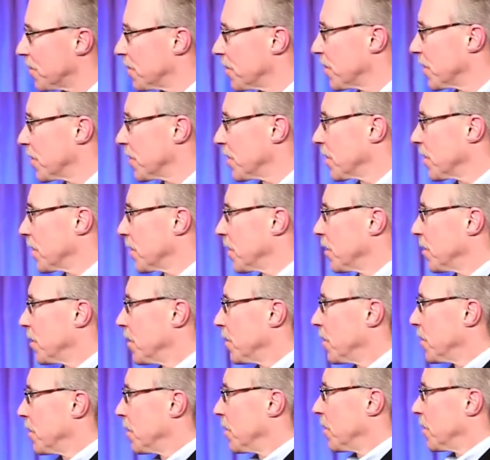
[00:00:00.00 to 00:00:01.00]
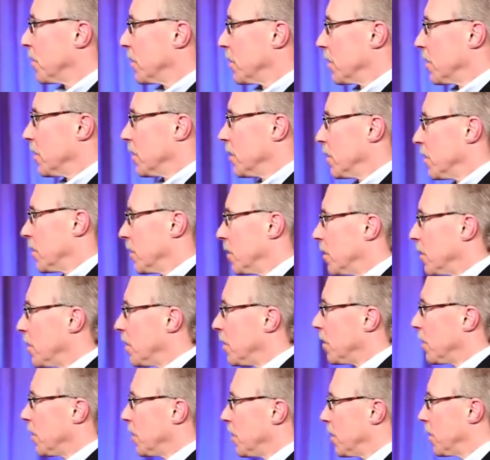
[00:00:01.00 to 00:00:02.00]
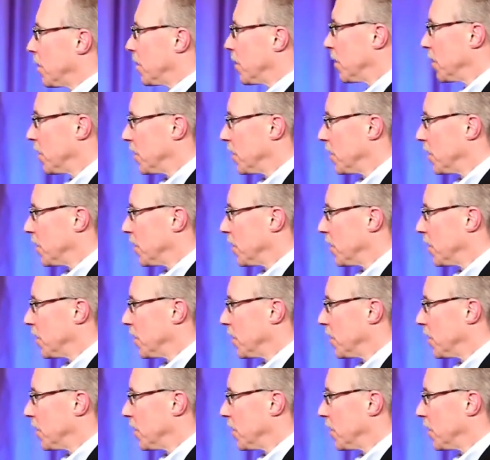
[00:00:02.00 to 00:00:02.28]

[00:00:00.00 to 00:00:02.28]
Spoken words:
Nobody speaks.